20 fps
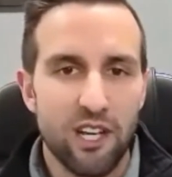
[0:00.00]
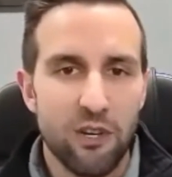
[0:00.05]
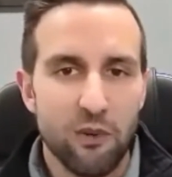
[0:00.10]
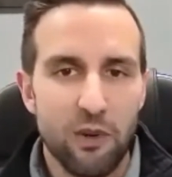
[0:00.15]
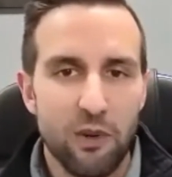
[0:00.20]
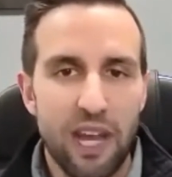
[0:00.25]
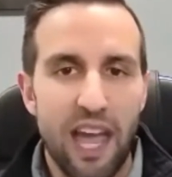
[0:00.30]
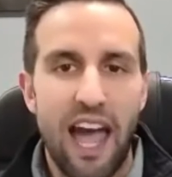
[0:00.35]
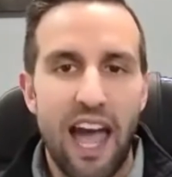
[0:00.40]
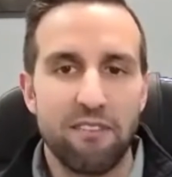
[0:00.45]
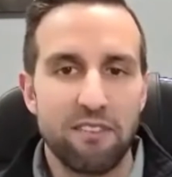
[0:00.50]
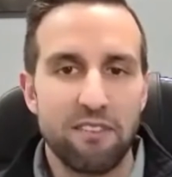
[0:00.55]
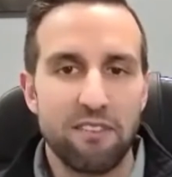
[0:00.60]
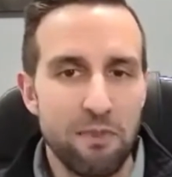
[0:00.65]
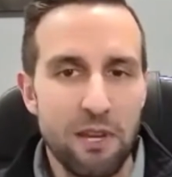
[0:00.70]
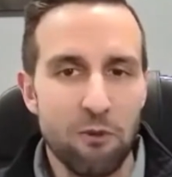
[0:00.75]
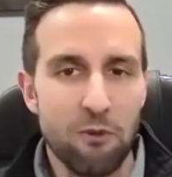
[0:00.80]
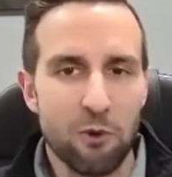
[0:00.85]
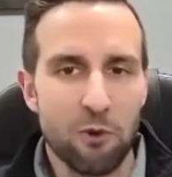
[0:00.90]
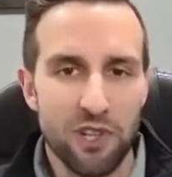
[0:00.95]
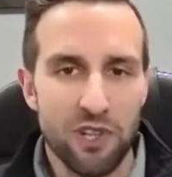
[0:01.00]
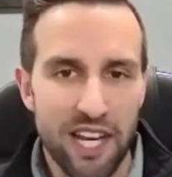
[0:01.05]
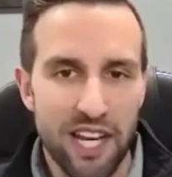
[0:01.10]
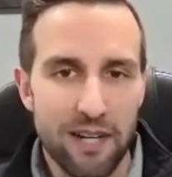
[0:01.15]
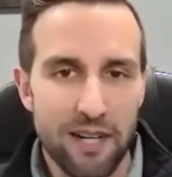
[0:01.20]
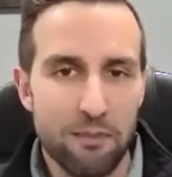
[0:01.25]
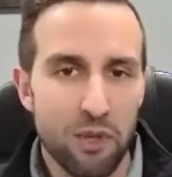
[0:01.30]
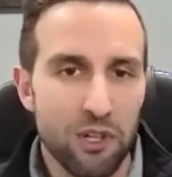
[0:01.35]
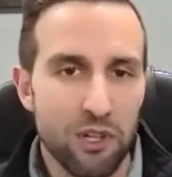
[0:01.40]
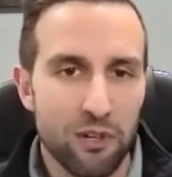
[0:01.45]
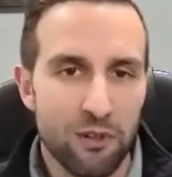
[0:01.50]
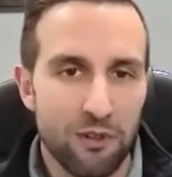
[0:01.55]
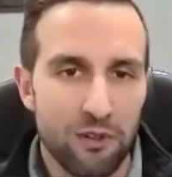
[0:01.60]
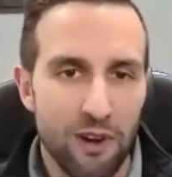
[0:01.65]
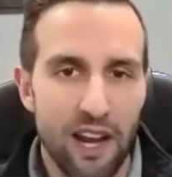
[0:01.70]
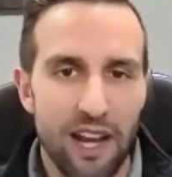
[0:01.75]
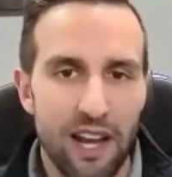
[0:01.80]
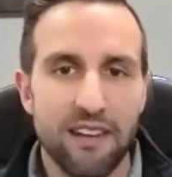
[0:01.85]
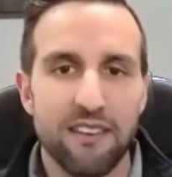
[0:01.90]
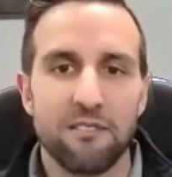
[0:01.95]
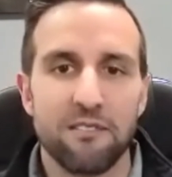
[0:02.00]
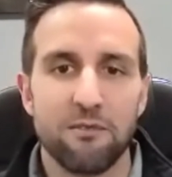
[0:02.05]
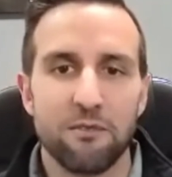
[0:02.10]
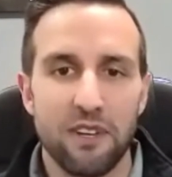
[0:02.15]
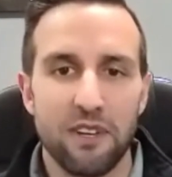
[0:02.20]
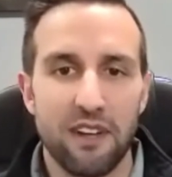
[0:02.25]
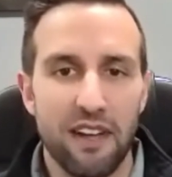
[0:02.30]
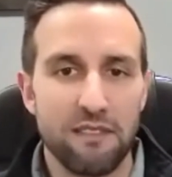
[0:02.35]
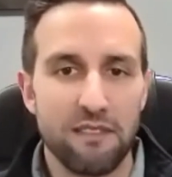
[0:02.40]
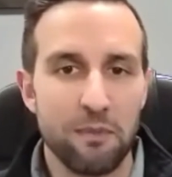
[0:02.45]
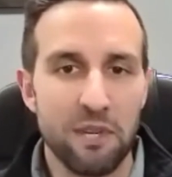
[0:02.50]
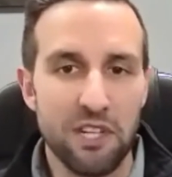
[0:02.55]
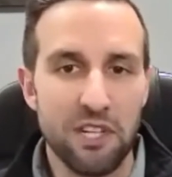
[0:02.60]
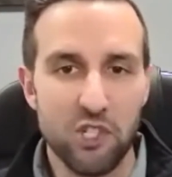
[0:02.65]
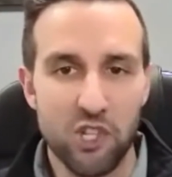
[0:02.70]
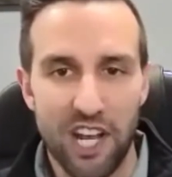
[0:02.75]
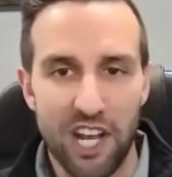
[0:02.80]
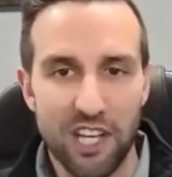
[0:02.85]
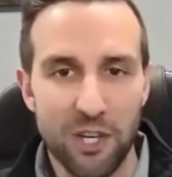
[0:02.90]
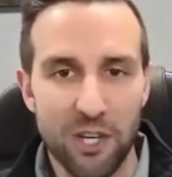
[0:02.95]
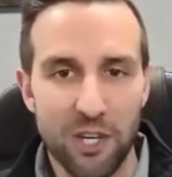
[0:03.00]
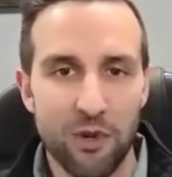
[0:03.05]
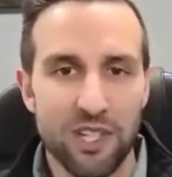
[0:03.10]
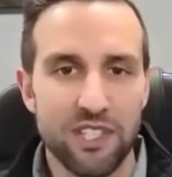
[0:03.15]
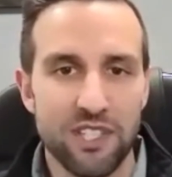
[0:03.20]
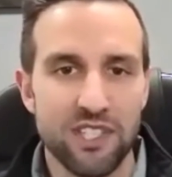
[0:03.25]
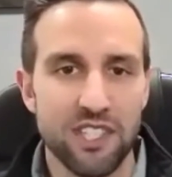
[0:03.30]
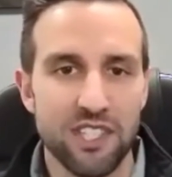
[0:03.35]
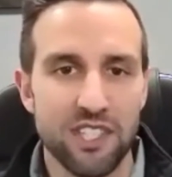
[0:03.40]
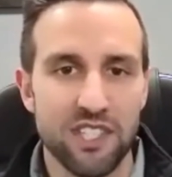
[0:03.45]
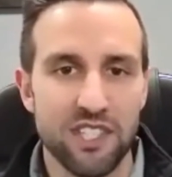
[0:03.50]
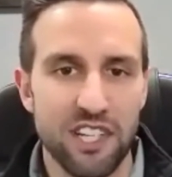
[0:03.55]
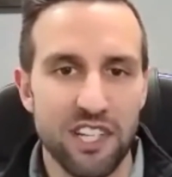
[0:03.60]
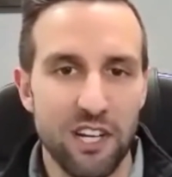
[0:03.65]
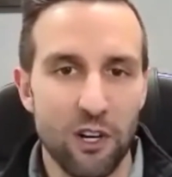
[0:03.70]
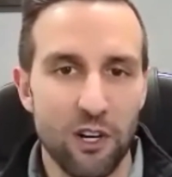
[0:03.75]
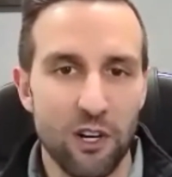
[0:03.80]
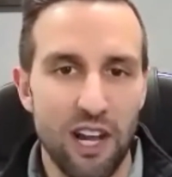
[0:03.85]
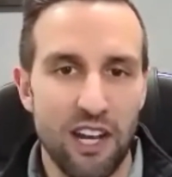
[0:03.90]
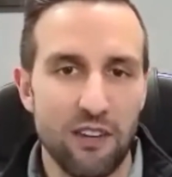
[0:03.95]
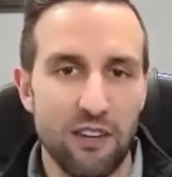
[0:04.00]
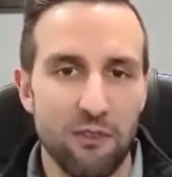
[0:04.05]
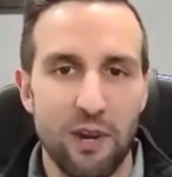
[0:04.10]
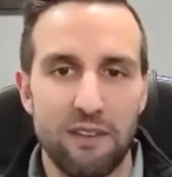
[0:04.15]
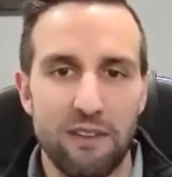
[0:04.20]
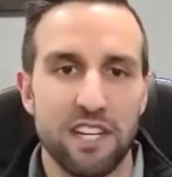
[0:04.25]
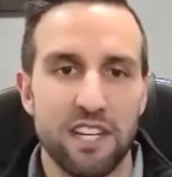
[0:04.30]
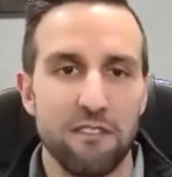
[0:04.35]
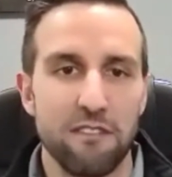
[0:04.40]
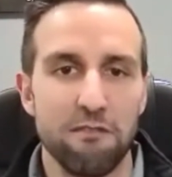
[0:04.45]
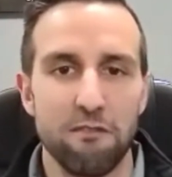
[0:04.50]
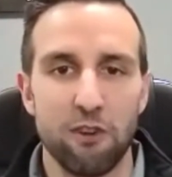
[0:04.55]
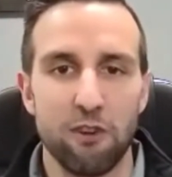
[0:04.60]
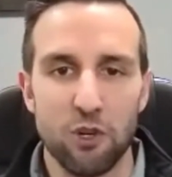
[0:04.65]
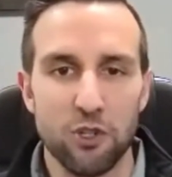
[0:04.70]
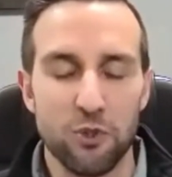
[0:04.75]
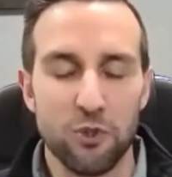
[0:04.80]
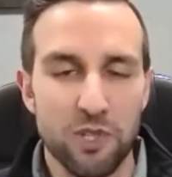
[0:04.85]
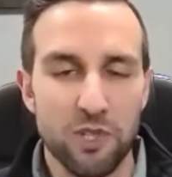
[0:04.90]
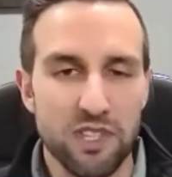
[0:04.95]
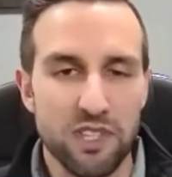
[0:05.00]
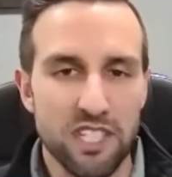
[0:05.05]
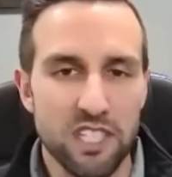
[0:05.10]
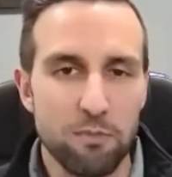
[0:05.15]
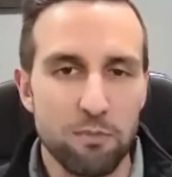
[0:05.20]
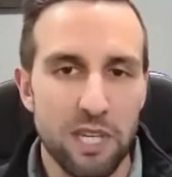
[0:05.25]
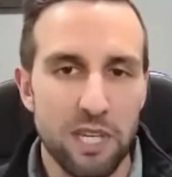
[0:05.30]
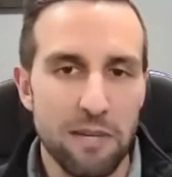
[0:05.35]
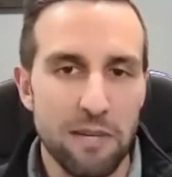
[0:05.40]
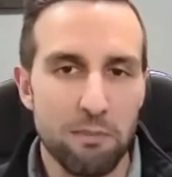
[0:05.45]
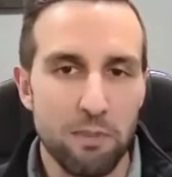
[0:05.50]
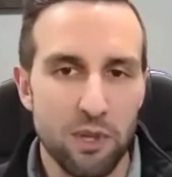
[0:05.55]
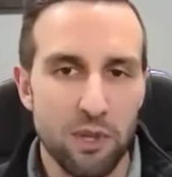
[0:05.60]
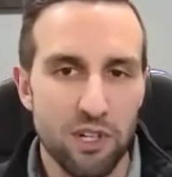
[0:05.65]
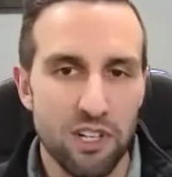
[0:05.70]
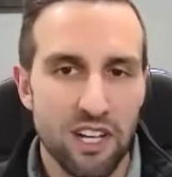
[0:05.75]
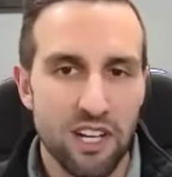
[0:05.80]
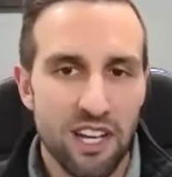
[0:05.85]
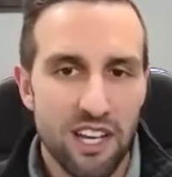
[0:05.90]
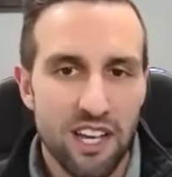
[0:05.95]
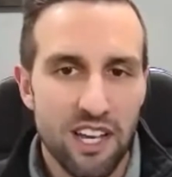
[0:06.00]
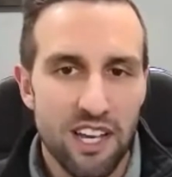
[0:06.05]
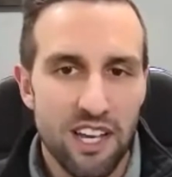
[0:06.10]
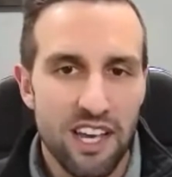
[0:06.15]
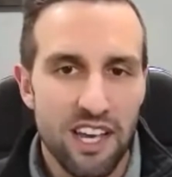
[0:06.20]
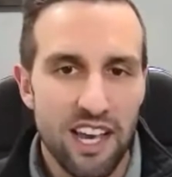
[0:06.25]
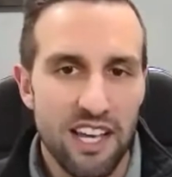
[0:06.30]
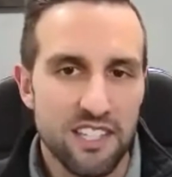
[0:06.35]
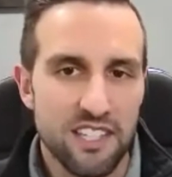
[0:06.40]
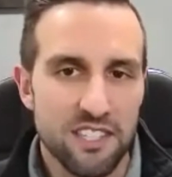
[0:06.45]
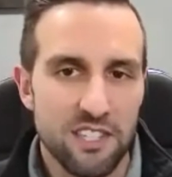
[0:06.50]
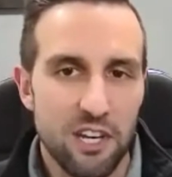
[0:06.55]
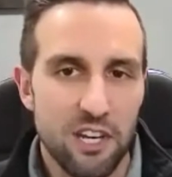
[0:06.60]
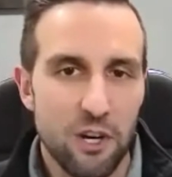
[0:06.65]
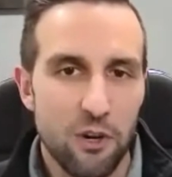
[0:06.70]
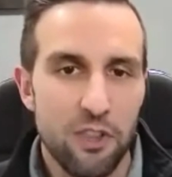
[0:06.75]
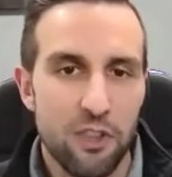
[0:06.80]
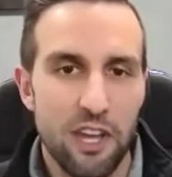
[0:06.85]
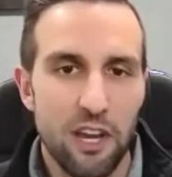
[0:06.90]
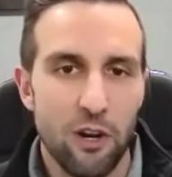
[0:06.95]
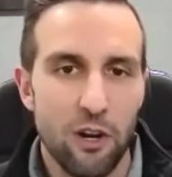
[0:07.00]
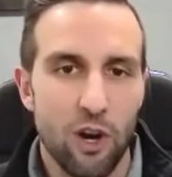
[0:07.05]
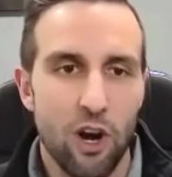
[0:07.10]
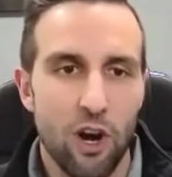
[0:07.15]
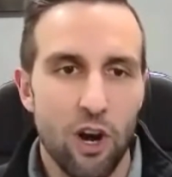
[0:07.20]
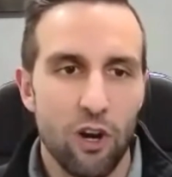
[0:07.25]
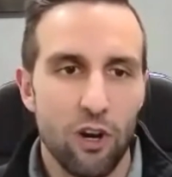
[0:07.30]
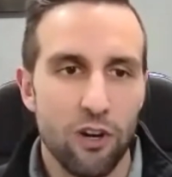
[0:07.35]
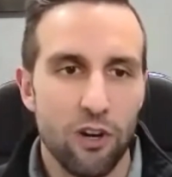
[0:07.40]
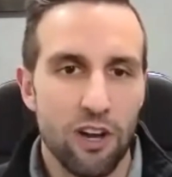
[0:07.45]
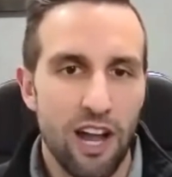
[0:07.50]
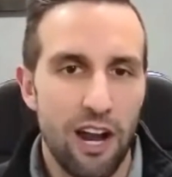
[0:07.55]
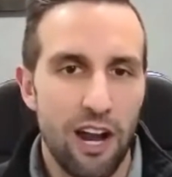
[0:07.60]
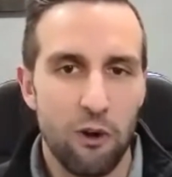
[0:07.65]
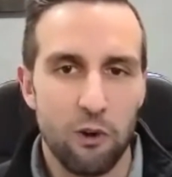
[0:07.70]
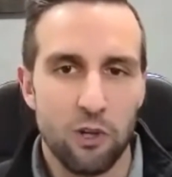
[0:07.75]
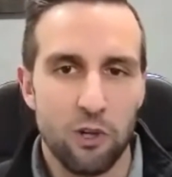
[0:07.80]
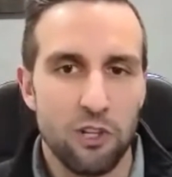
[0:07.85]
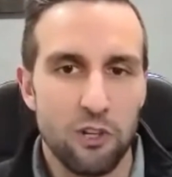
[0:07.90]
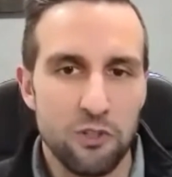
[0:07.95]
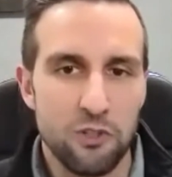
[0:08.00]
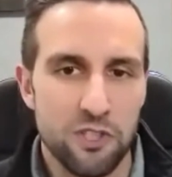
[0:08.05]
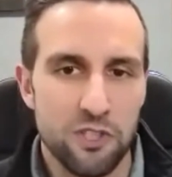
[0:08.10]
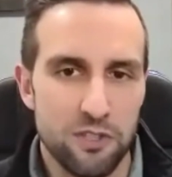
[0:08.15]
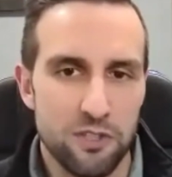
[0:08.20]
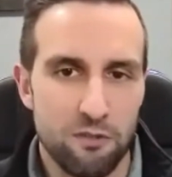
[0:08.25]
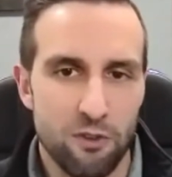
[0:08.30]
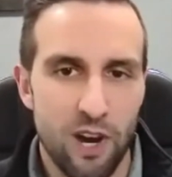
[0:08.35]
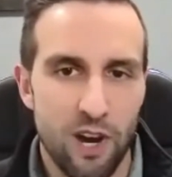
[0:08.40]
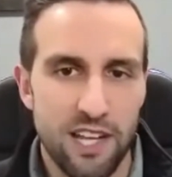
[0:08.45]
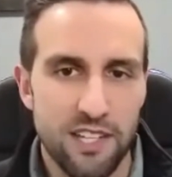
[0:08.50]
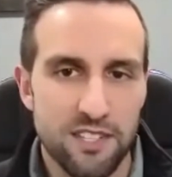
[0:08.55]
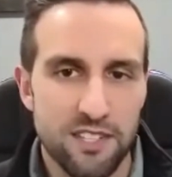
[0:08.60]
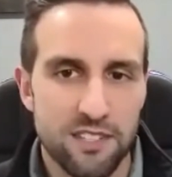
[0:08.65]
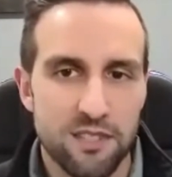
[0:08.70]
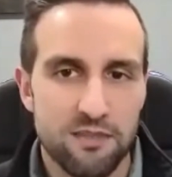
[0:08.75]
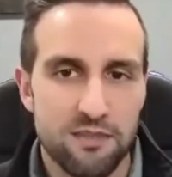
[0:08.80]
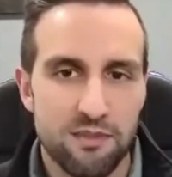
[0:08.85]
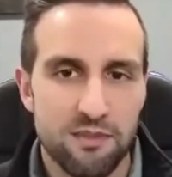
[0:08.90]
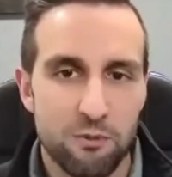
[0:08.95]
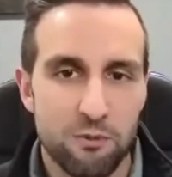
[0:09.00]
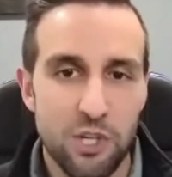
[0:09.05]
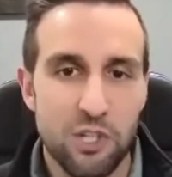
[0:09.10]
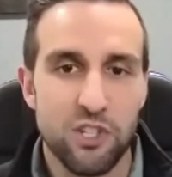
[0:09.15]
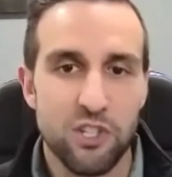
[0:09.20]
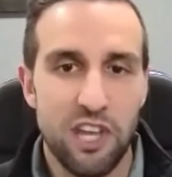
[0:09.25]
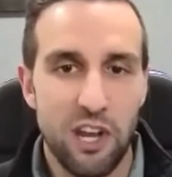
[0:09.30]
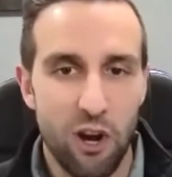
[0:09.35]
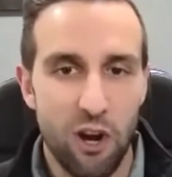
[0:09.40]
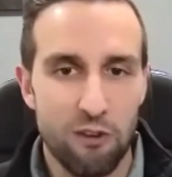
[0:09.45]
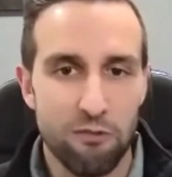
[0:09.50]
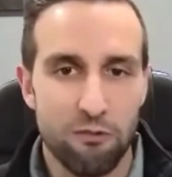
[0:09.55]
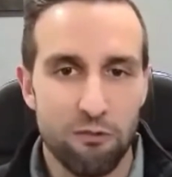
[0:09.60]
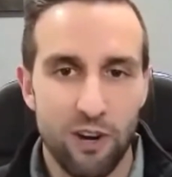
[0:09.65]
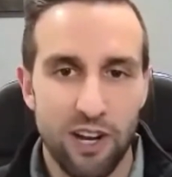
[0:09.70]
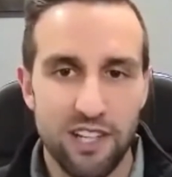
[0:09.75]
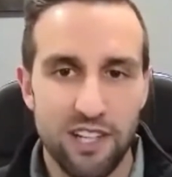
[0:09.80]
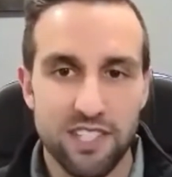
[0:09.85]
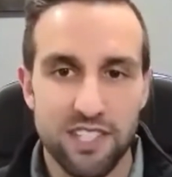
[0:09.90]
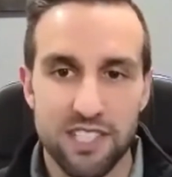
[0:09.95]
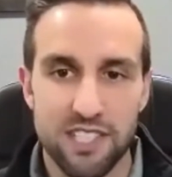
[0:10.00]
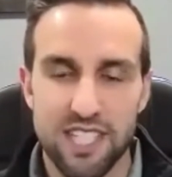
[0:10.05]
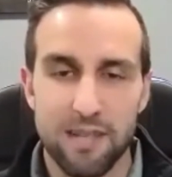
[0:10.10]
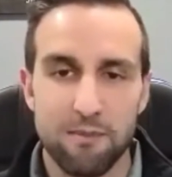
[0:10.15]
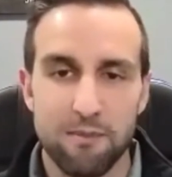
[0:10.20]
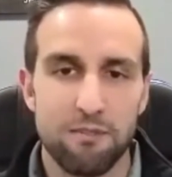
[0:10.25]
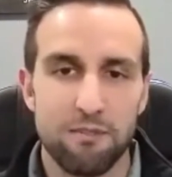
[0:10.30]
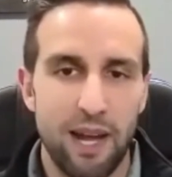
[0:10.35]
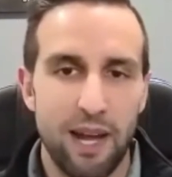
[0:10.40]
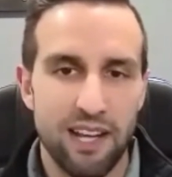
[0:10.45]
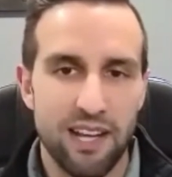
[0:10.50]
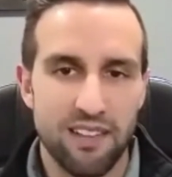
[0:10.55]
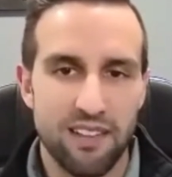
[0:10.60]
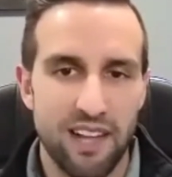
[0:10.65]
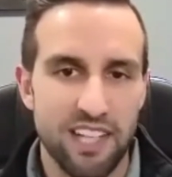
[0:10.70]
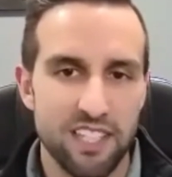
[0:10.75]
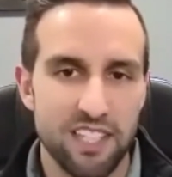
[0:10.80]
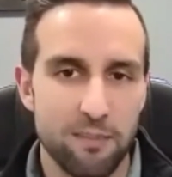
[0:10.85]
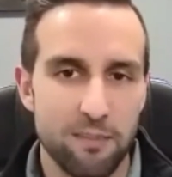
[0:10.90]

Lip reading: we have to be relatable, right? We have to be genuine, sincere, and we have to converse with these people as though they are our closest friends, which they are friends. And some of my clients have